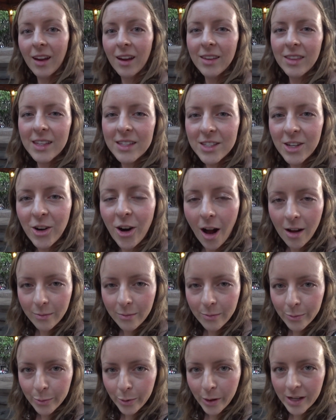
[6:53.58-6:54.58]
These are
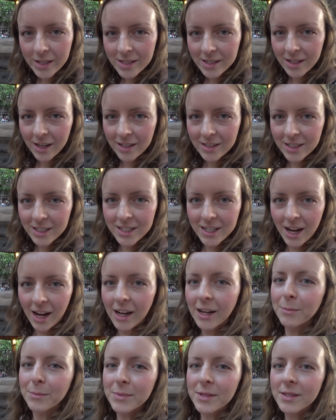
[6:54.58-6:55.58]
unprecedented
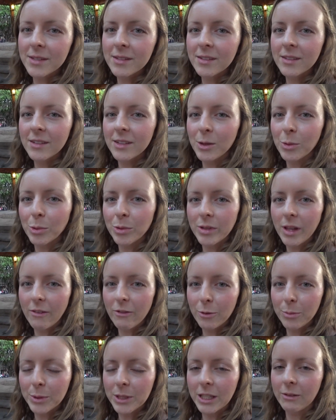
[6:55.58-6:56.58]
times. You will
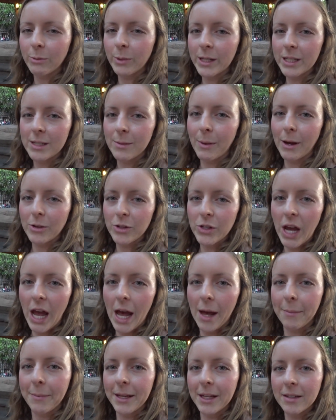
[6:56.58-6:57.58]
never believe what is about to
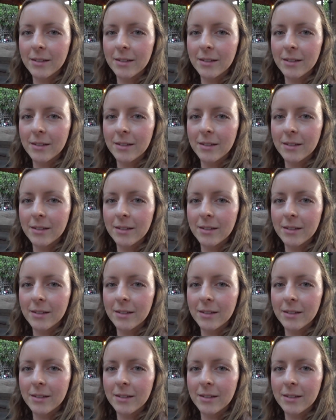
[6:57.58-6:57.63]
happen.